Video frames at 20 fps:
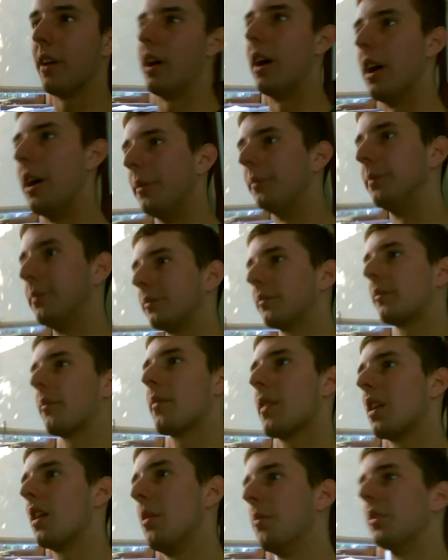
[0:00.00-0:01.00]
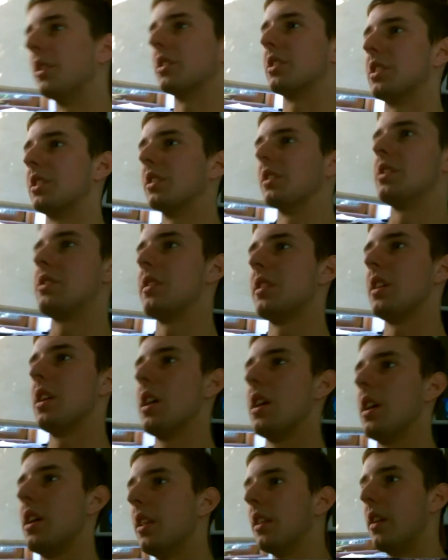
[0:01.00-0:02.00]
As you can see
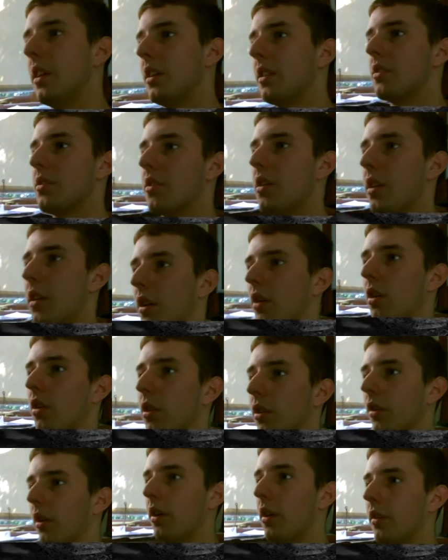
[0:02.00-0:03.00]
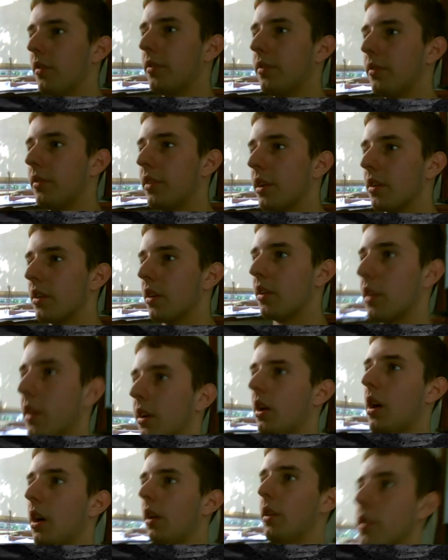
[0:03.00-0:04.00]
here, they're trying to hold off. They've got the
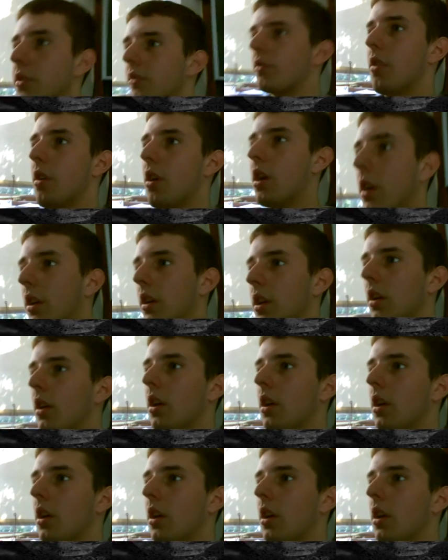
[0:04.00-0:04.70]
guy in the truck.